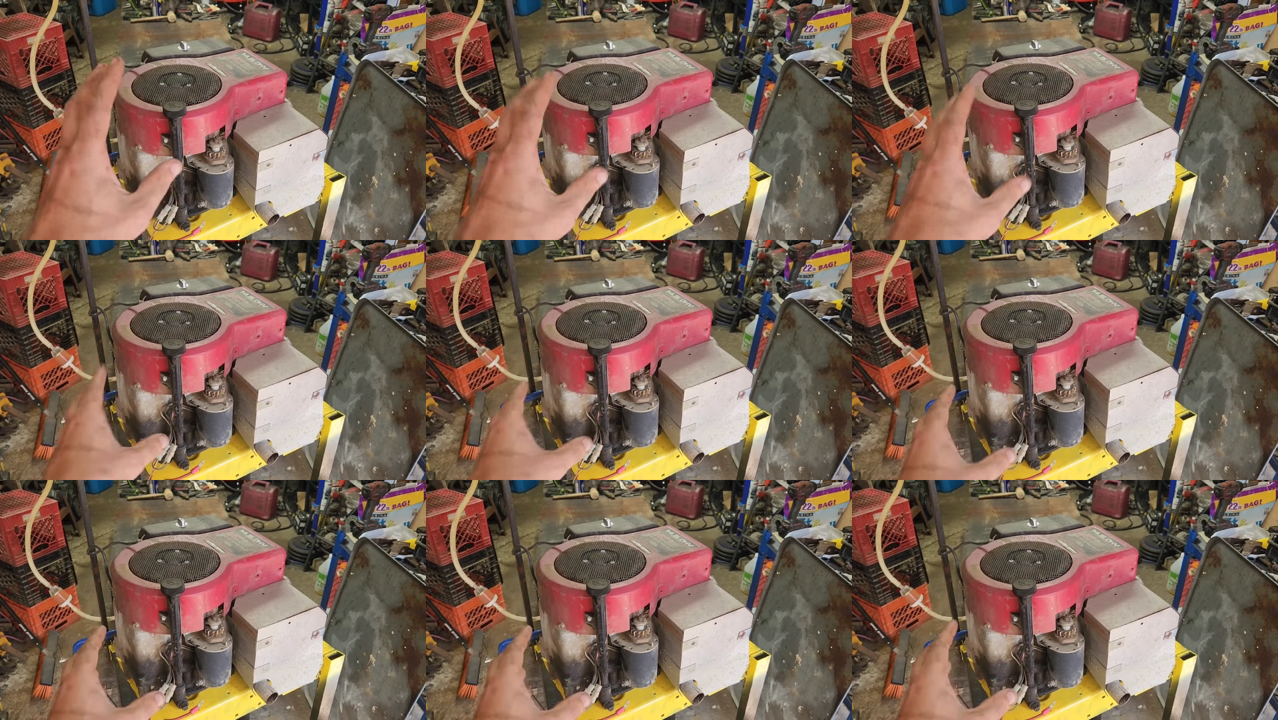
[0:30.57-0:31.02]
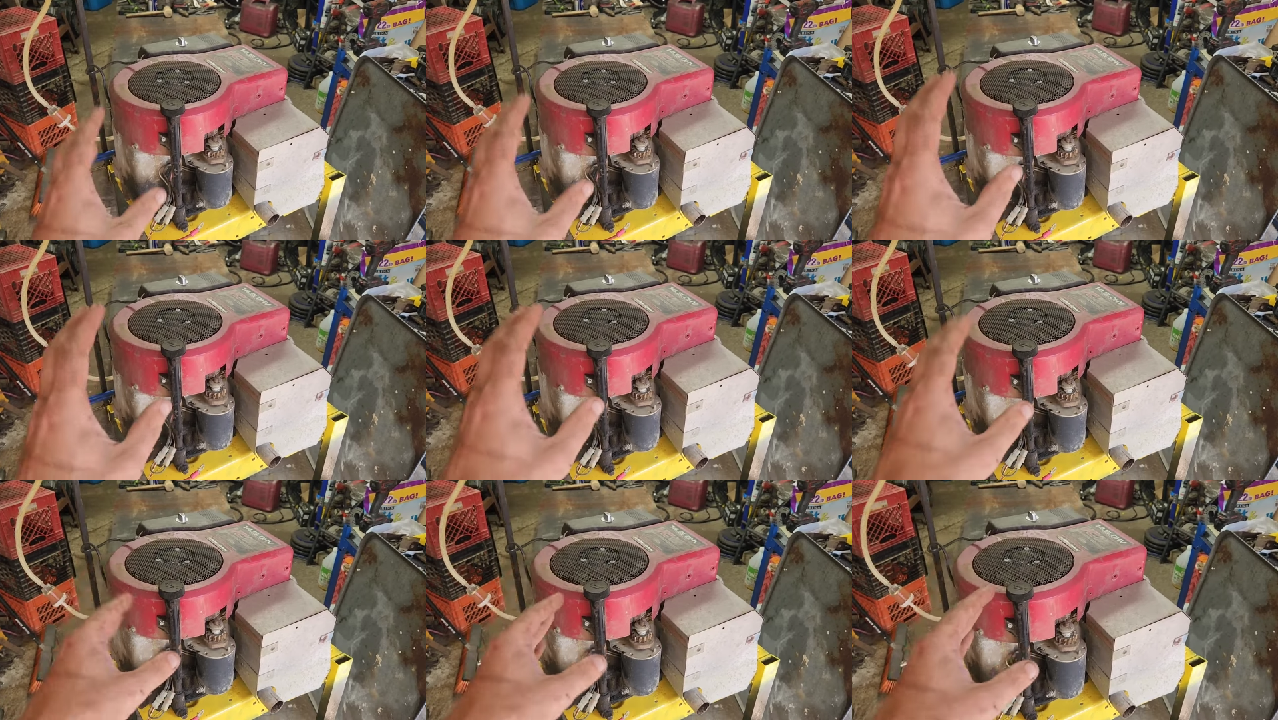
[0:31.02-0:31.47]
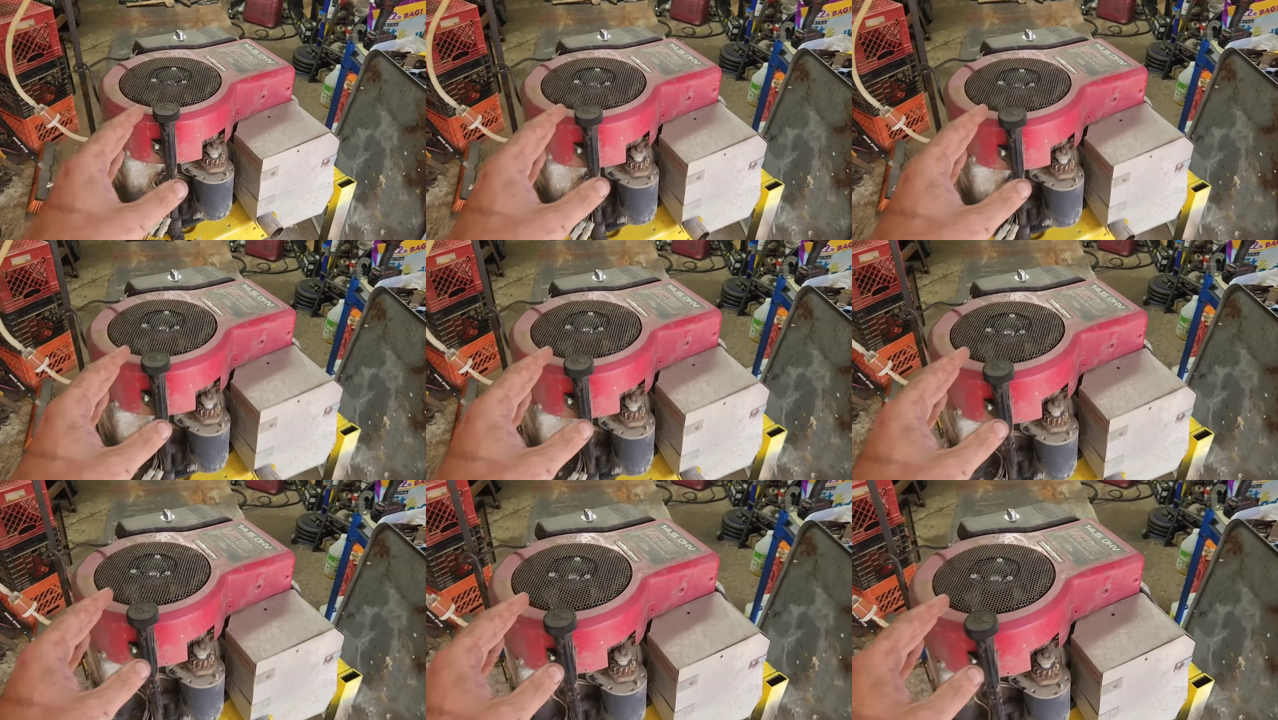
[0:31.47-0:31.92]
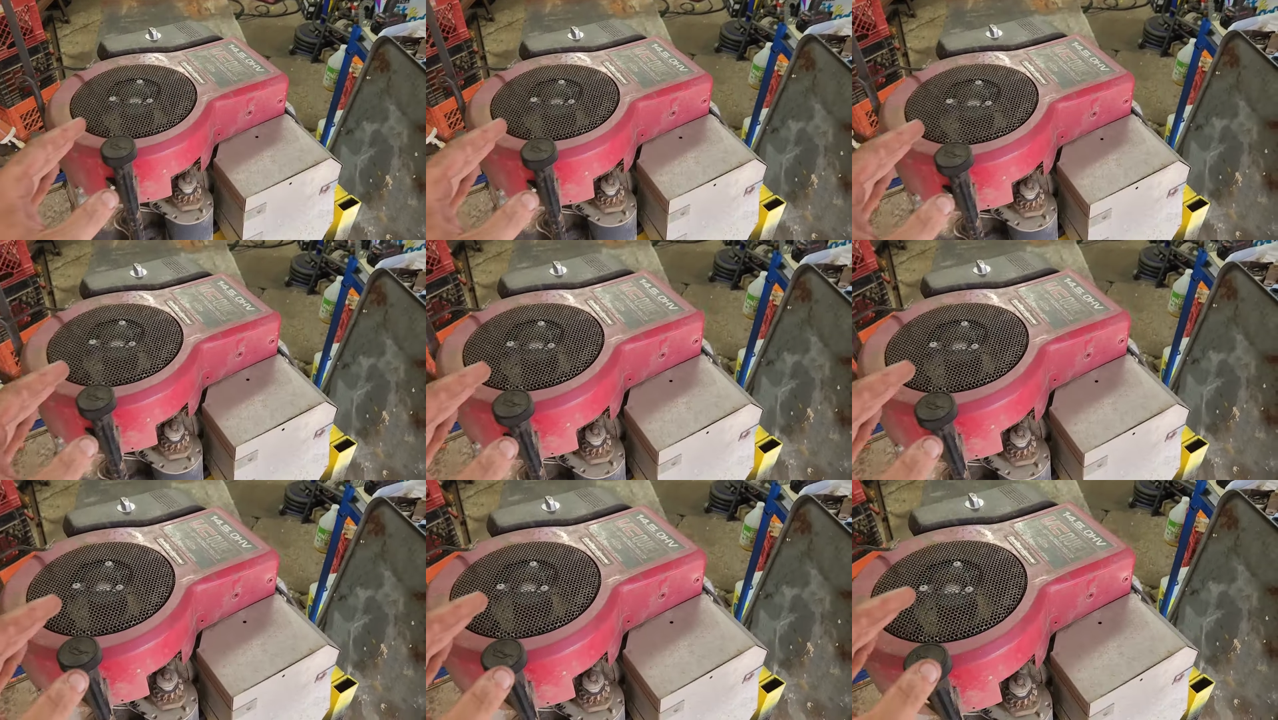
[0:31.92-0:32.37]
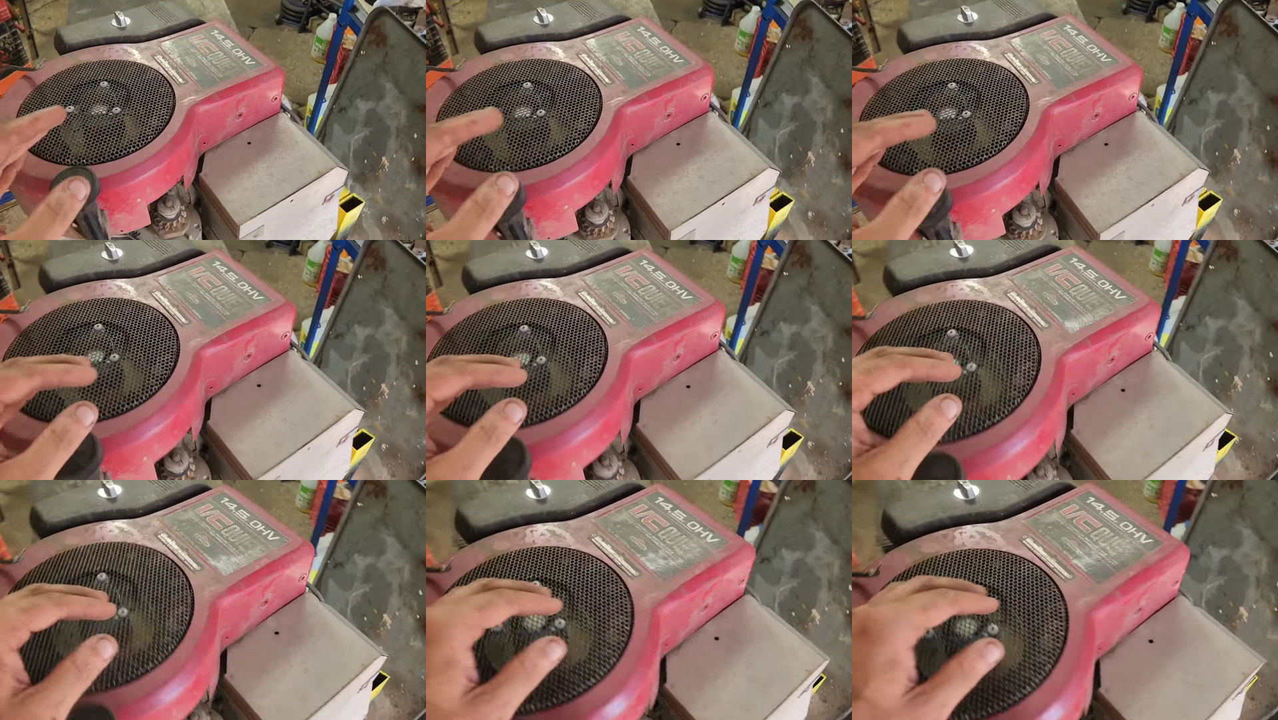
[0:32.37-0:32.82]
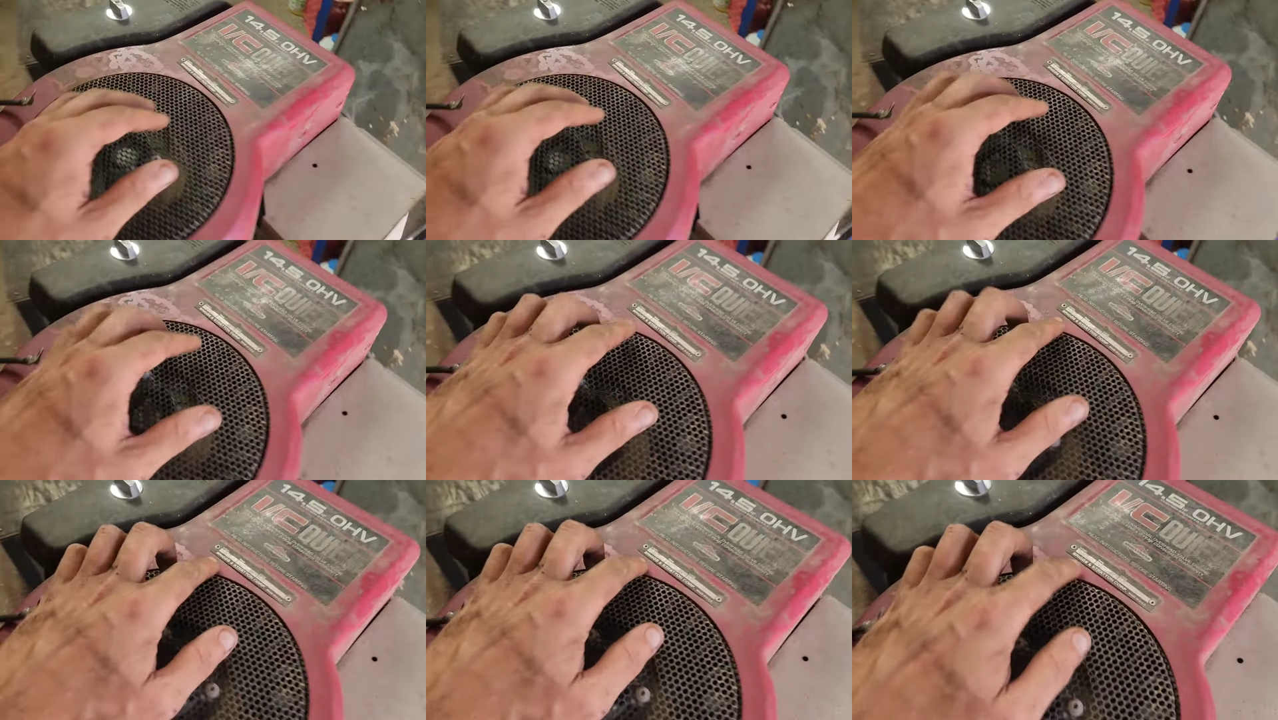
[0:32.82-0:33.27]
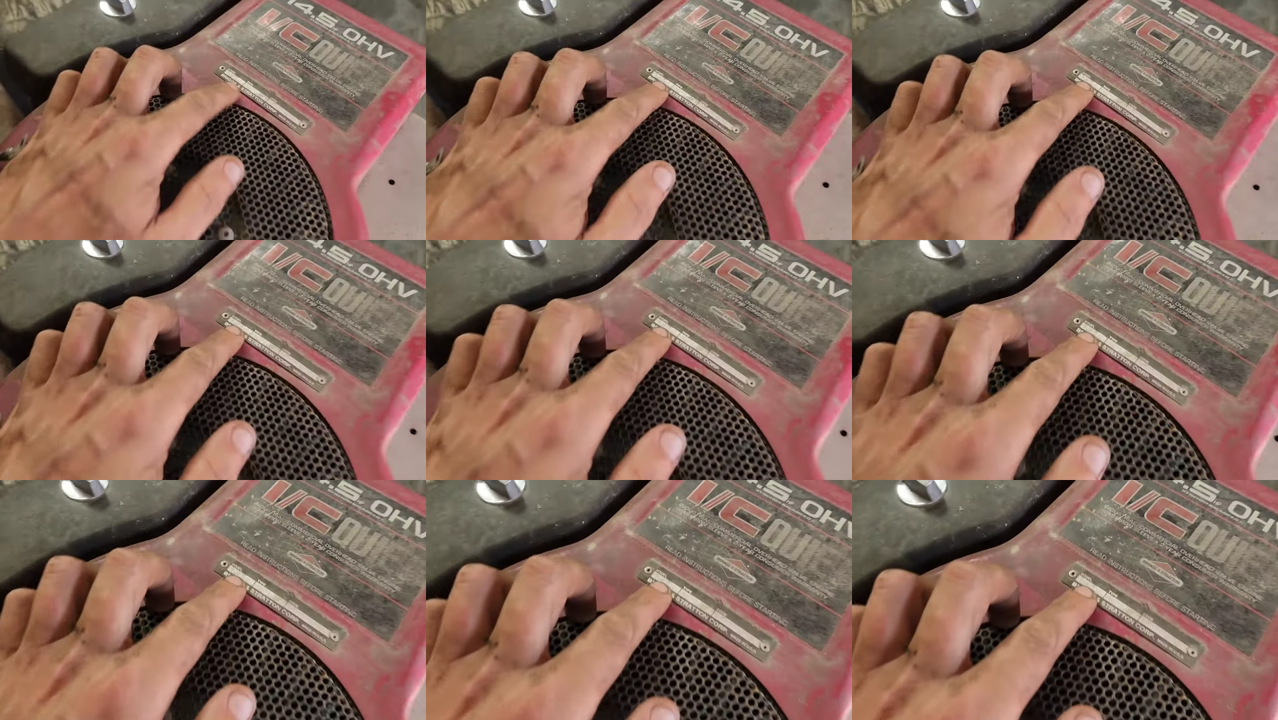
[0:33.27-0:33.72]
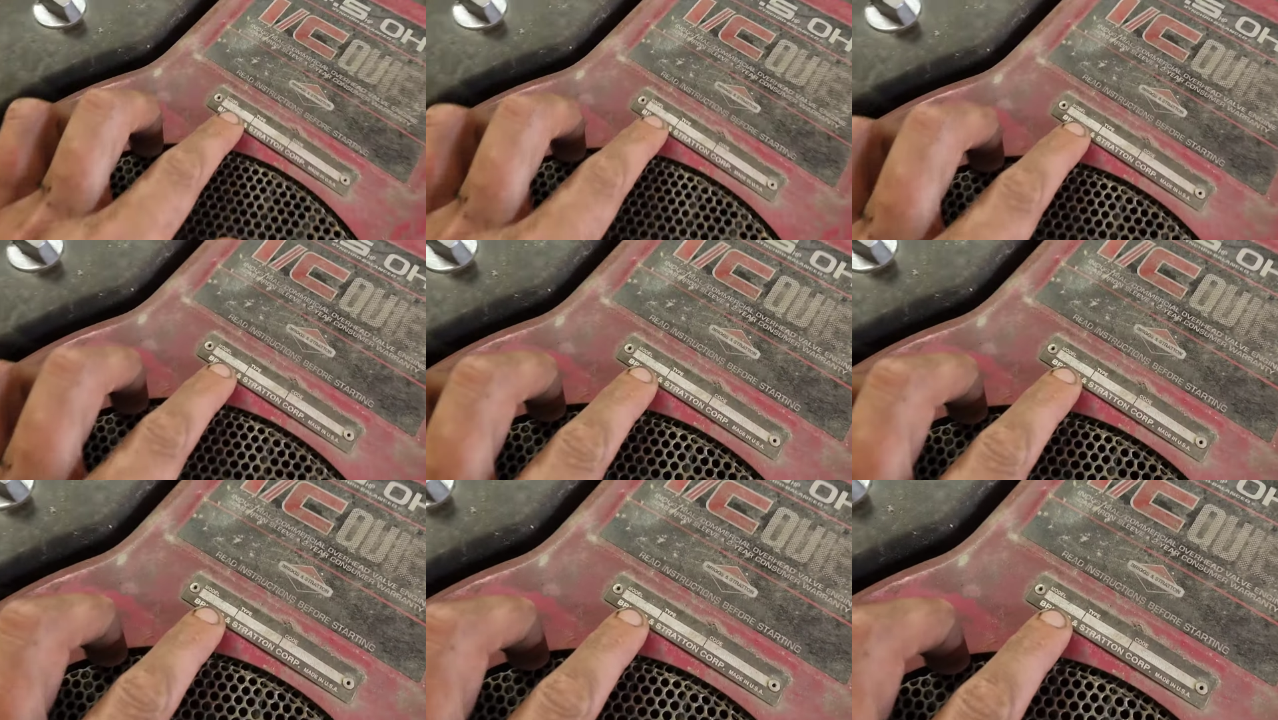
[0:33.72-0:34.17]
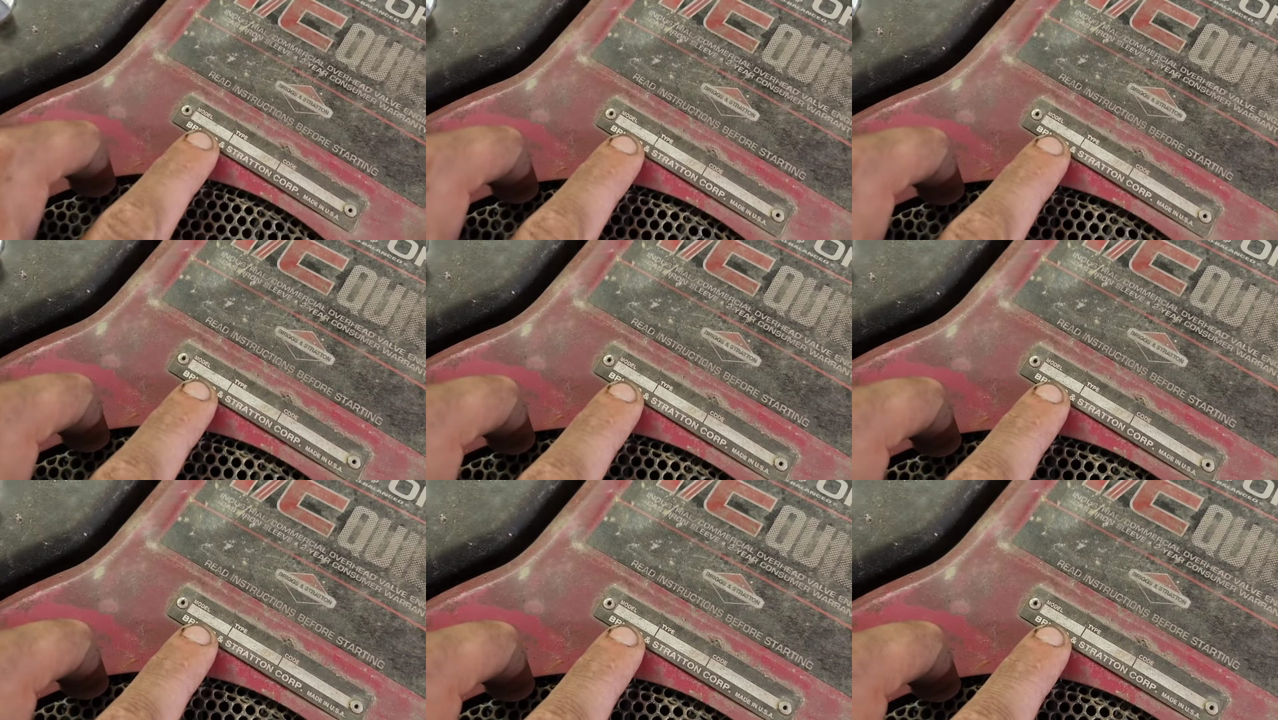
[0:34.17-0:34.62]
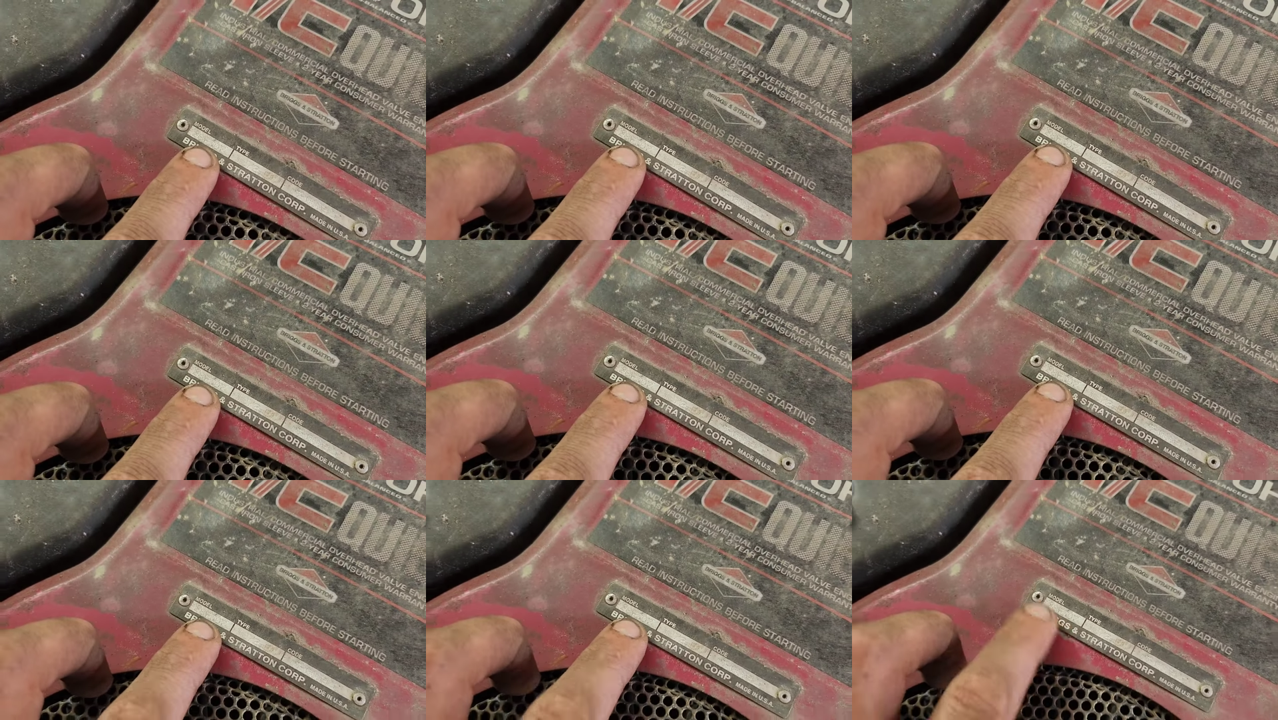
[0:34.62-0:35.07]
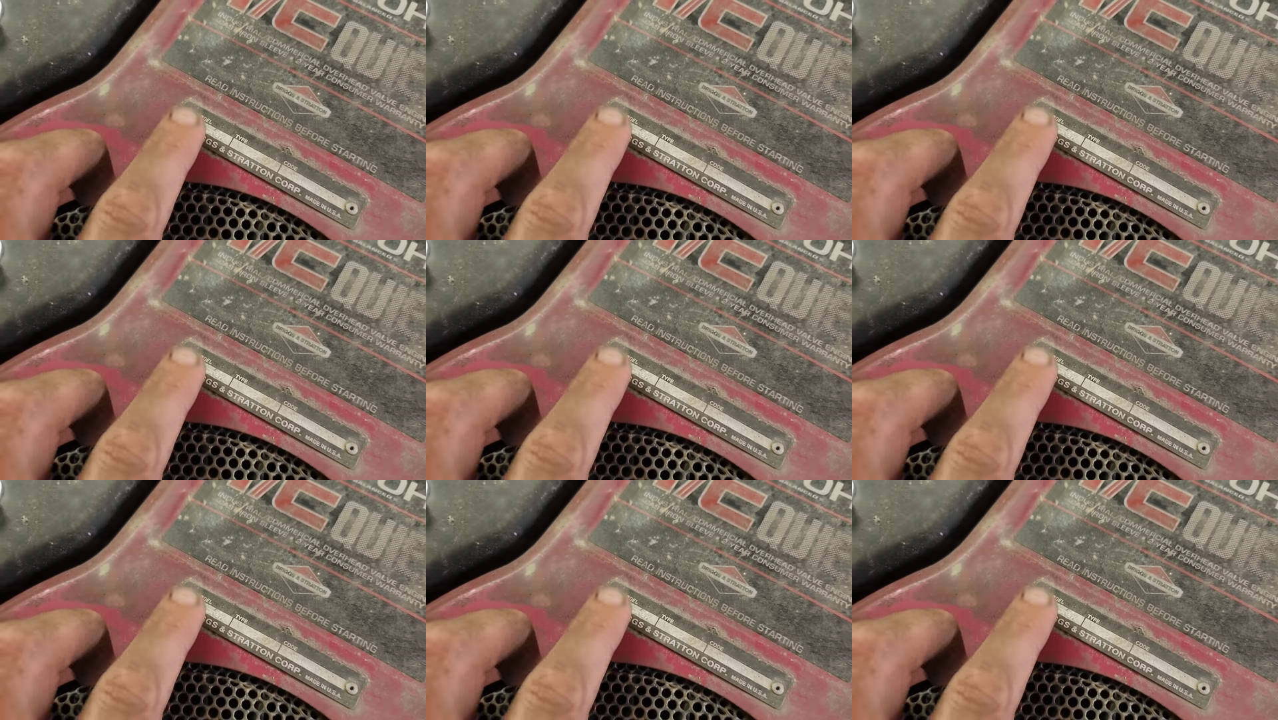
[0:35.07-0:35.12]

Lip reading: No face is visible, so there are no lips to read.